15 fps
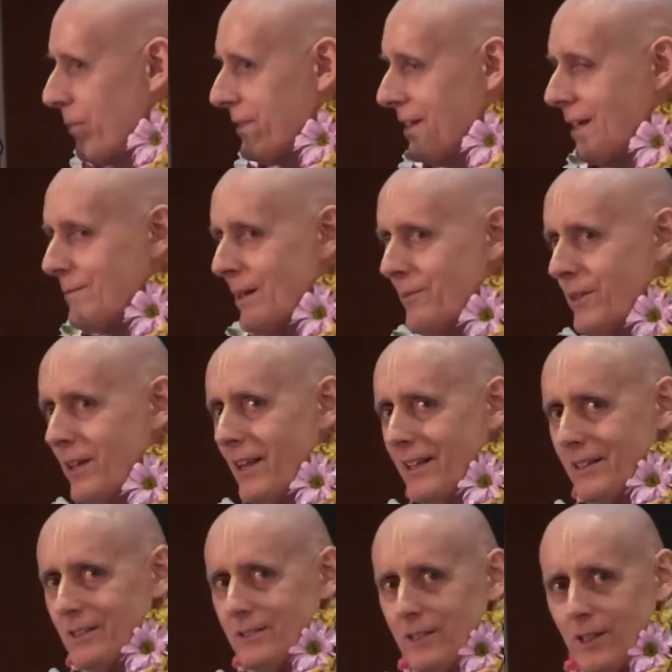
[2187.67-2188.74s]
But then I remember
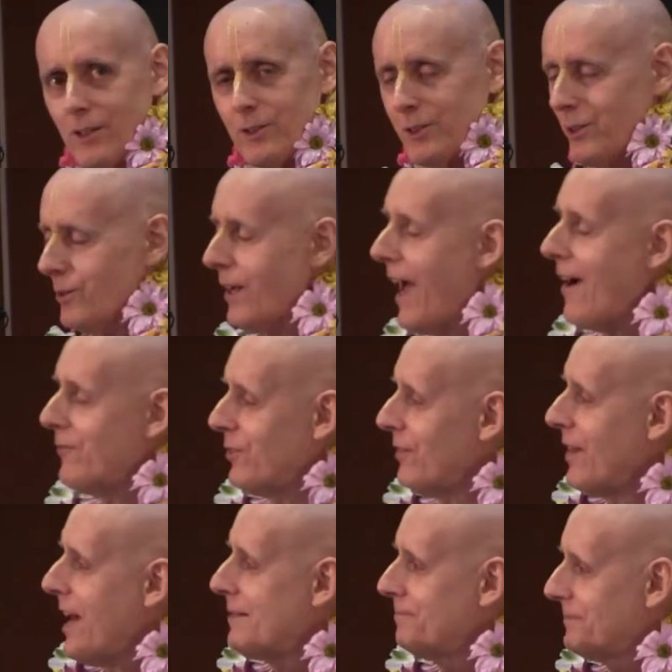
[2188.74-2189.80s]
like a year or two
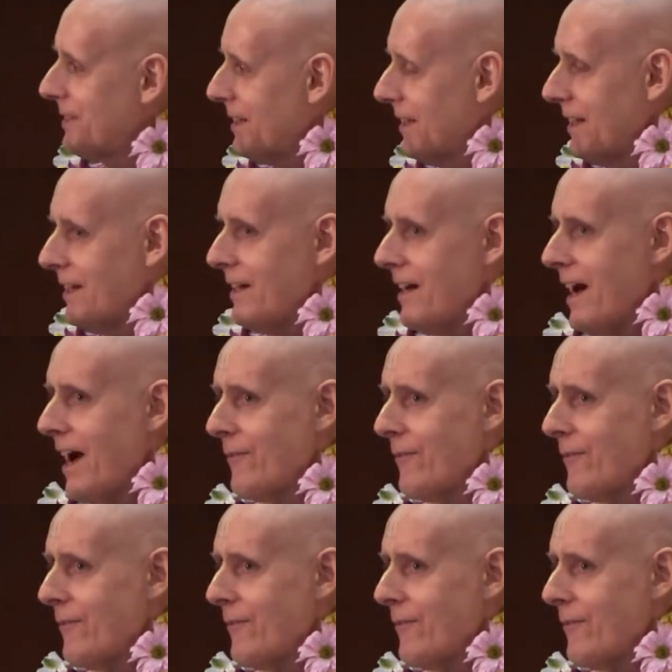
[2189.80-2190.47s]
after that,